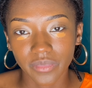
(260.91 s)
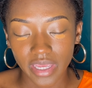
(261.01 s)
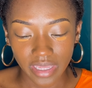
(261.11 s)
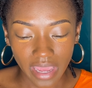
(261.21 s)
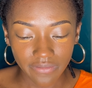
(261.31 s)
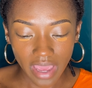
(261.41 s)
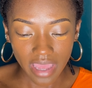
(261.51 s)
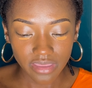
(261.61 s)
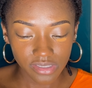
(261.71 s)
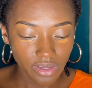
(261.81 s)
Like I've
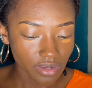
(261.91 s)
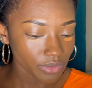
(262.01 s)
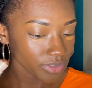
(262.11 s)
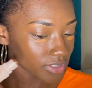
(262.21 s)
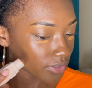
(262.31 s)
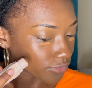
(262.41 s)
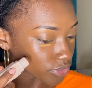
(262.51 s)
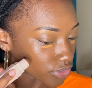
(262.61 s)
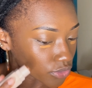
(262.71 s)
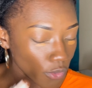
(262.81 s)
had this contour stick for
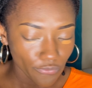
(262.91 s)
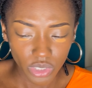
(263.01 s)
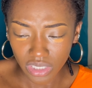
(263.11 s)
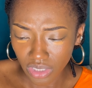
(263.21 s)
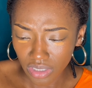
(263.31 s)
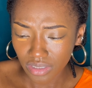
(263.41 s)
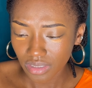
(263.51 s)
so freaking long.